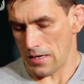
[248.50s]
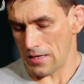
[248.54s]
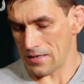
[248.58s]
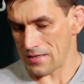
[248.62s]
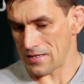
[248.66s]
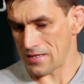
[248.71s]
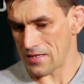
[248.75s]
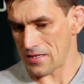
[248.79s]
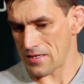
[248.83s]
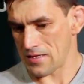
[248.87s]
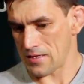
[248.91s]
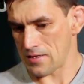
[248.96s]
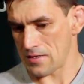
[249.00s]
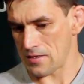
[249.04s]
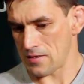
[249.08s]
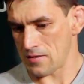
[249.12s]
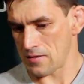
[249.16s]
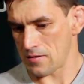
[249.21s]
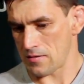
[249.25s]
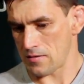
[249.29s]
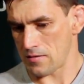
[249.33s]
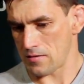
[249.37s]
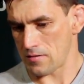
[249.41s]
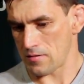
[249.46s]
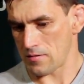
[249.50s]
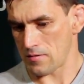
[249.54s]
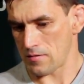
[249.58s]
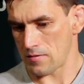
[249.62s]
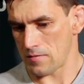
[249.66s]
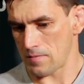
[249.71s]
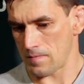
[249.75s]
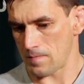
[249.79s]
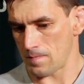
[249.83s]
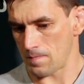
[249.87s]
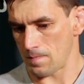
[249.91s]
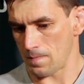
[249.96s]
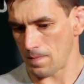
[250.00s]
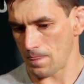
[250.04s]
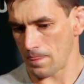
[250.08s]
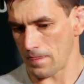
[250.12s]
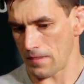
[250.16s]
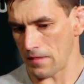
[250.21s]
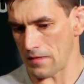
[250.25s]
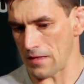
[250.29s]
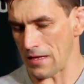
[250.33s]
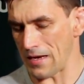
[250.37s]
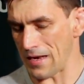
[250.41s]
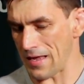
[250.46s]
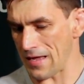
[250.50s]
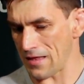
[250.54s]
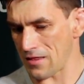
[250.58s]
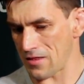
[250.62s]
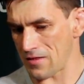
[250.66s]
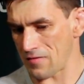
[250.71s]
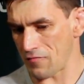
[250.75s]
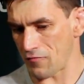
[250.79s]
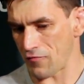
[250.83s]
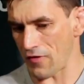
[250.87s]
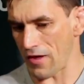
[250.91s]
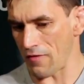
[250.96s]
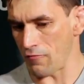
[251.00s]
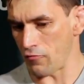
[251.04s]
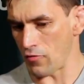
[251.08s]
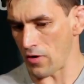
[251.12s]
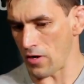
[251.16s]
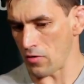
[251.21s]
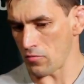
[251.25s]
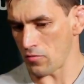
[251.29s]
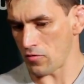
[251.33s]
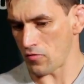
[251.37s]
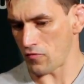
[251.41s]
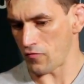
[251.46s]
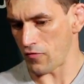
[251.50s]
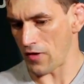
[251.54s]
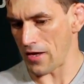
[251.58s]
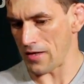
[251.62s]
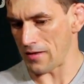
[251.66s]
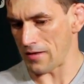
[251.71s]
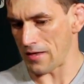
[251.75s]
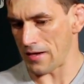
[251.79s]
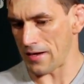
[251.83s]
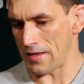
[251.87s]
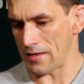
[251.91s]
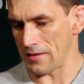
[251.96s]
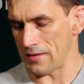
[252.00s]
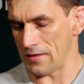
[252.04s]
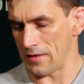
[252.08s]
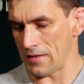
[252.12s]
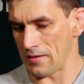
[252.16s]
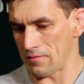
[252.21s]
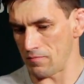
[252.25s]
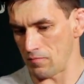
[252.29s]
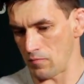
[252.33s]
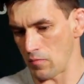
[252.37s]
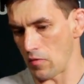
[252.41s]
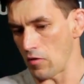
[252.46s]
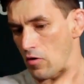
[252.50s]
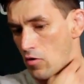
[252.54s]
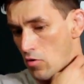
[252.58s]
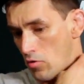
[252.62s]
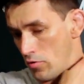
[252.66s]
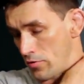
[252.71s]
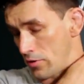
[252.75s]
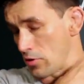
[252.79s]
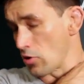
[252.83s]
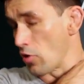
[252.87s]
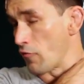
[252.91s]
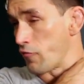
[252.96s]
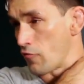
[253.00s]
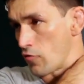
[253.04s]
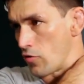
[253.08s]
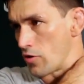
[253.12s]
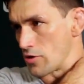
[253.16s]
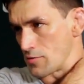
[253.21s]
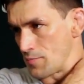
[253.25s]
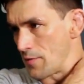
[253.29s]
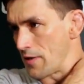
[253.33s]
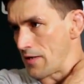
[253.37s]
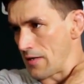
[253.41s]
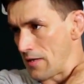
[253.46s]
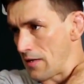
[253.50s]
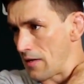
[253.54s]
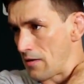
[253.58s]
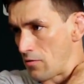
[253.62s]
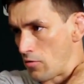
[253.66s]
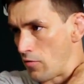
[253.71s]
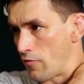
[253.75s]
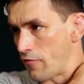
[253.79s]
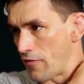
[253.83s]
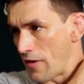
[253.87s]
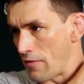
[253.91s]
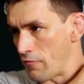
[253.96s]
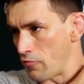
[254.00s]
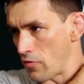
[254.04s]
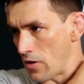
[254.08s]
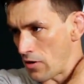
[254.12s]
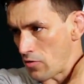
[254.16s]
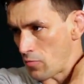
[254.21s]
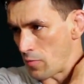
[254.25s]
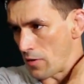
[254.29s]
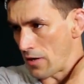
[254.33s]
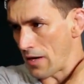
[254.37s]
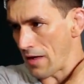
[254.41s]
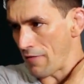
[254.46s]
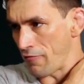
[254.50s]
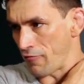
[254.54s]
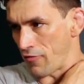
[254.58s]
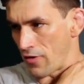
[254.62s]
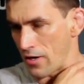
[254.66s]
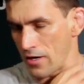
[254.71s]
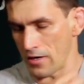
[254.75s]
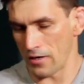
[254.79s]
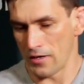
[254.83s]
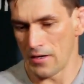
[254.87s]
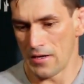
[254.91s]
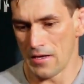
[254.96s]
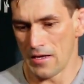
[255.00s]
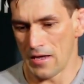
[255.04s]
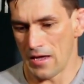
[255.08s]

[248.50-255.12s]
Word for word: it's the last five rounds fight that I did, Condit of course, but it didn't go five rounds, but LaFlare,